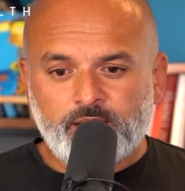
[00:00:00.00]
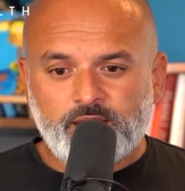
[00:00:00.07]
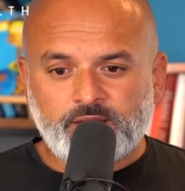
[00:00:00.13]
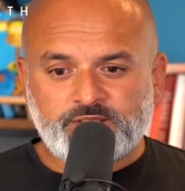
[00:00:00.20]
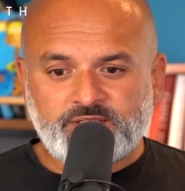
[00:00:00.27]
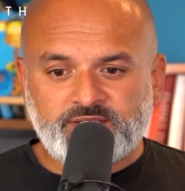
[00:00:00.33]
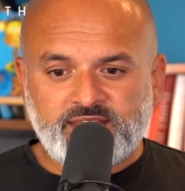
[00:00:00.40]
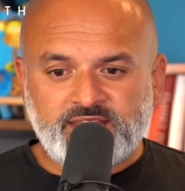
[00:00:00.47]
In
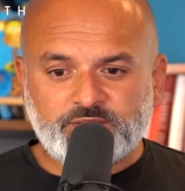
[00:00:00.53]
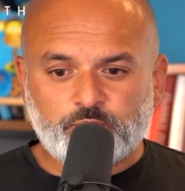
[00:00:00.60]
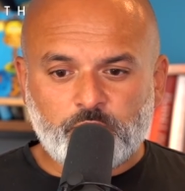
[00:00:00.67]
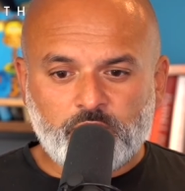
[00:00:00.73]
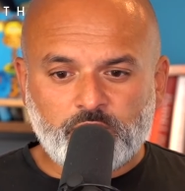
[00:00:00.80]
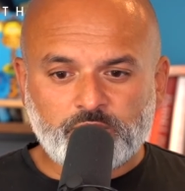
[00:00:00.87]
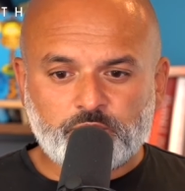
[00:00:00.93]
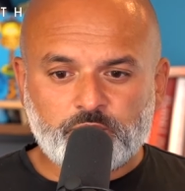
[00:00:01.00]
today's
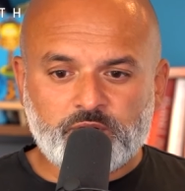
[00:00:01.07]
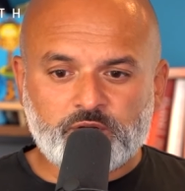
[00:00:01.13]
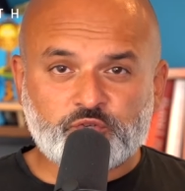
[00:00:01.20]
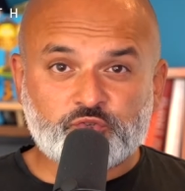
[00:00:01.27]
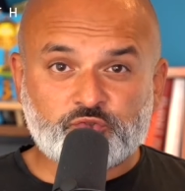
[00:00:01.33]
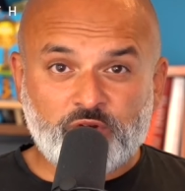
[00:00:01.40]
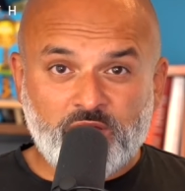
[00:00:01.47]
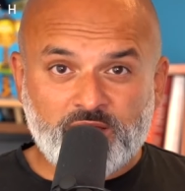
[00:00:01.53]
world where
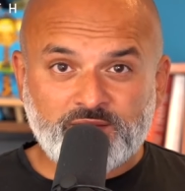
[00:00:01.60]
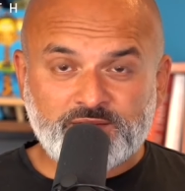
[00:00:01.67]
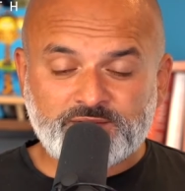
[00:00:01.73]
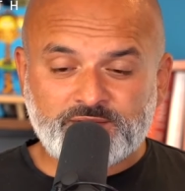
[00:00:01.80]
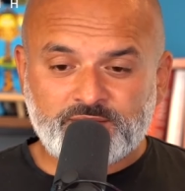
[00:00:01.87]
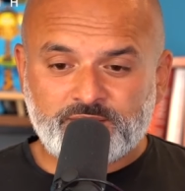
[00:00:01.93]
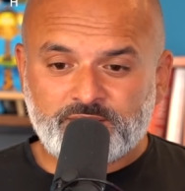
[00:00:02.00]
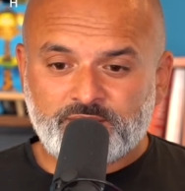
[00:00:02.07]

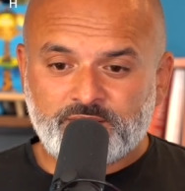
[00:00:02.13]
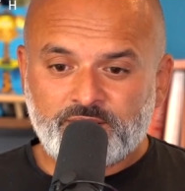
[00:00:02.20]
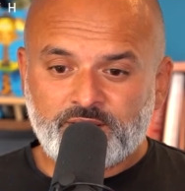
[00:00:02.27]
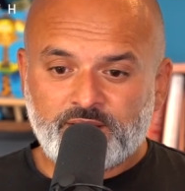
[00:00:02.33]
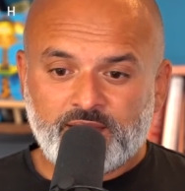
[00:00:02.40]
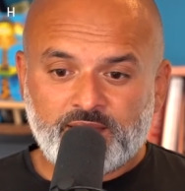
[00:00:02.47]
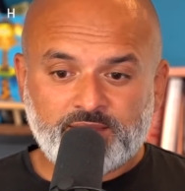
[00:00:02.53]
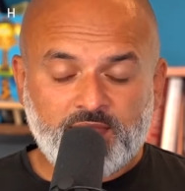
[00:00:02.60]
trust
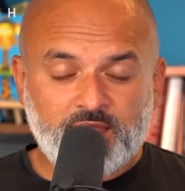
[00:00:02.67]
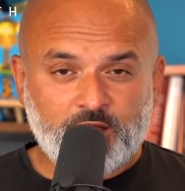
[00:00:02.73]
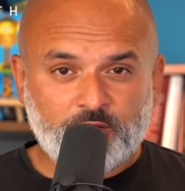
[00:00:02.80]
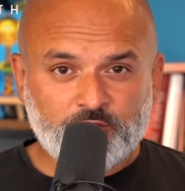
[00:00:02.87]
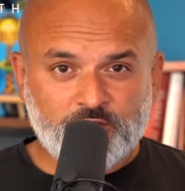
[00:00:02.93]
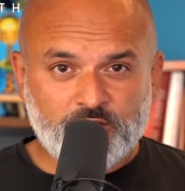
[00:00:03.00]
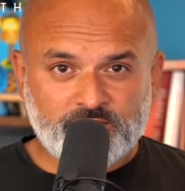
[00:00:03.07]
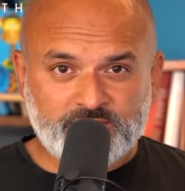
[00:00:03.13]
in the
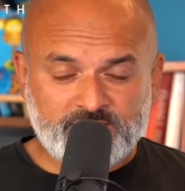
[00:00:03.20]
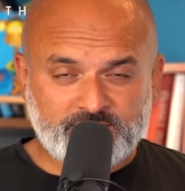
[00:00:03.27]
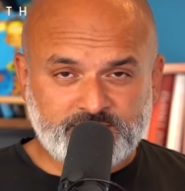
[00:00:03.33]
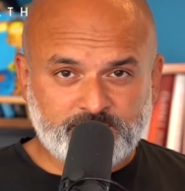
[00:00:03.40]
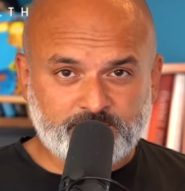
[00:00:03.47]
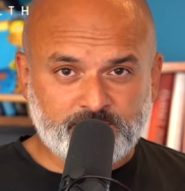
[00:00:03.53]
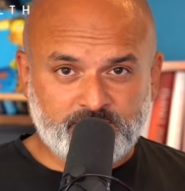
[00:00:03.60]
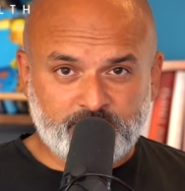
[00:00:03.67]
healthcare
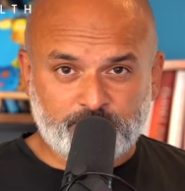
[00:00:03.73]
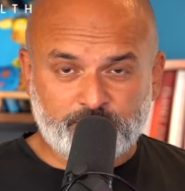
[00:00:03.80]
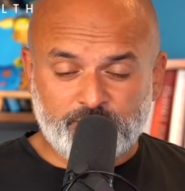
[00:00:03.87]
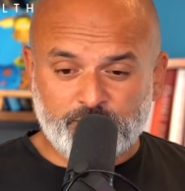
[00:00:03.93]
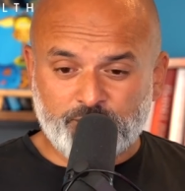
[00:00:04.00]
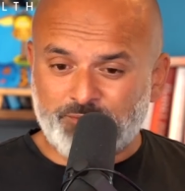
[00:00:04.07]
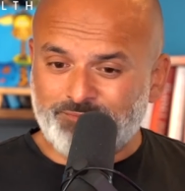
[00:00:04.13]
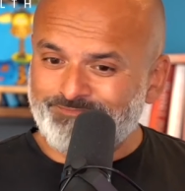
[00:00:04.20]
system can
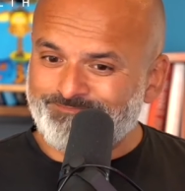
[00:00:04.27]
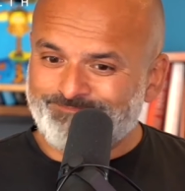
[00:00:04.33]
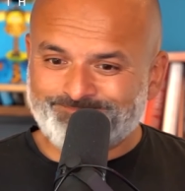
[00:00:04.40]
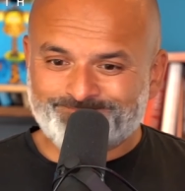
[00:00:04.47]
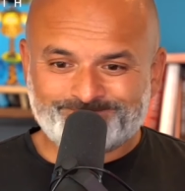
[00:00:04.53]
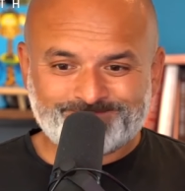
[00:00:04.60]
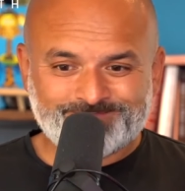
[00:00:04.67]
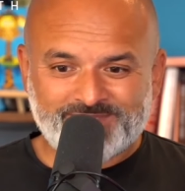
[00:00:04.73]
feel
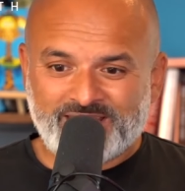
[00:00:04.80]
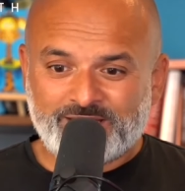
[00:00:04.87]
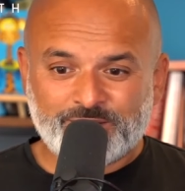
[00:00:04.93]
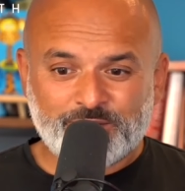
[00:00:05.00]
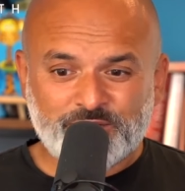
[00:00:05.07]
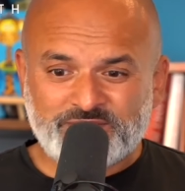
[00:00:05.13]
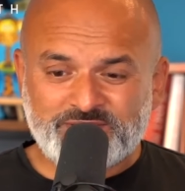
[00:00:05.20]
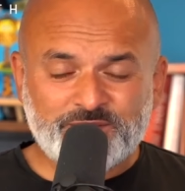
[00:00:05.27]

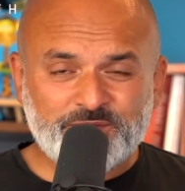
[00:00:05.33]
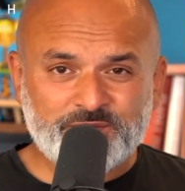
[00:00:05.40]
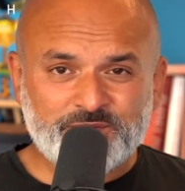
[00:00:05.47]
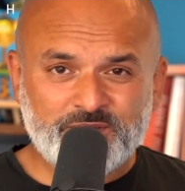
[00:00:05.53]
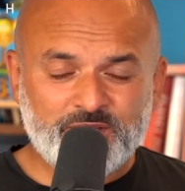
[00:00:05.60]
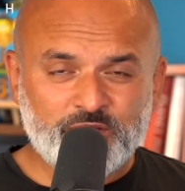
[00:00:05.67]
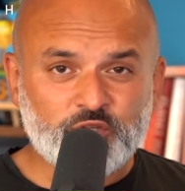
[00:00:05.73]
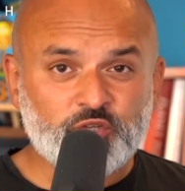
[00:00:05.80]
elusive,
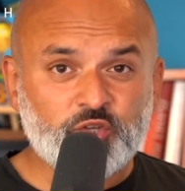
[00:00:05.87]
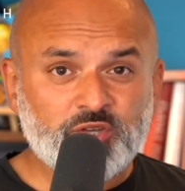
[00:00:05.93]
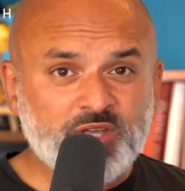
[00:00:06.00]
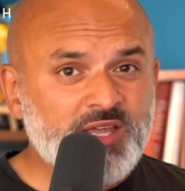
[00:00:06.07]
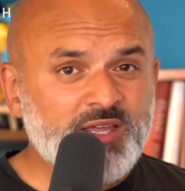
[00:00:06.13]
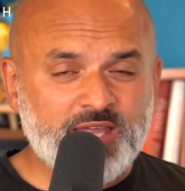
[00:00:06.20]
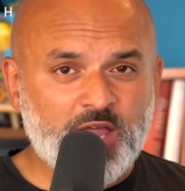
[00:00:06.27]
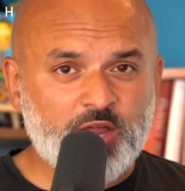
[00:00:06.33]
you can
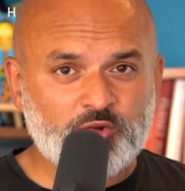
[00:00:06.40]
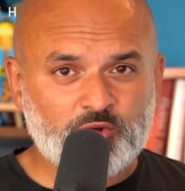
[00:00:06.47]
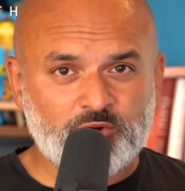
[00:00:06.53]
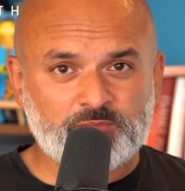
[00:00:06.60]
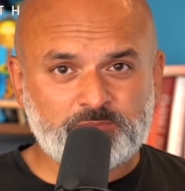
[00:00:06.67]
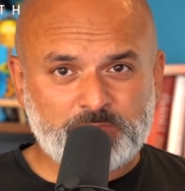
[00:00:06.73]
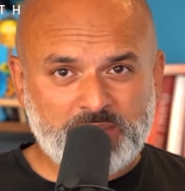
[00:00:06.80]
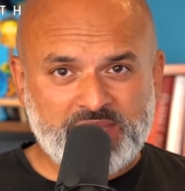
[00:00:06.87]
count
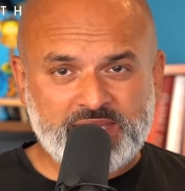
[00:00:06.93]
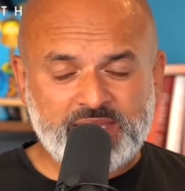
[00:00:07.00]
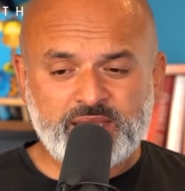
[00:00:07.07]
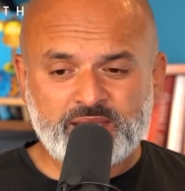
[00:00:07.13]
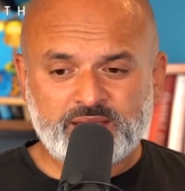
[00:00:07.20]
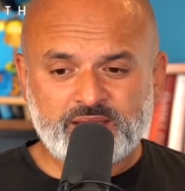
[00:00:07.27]
on me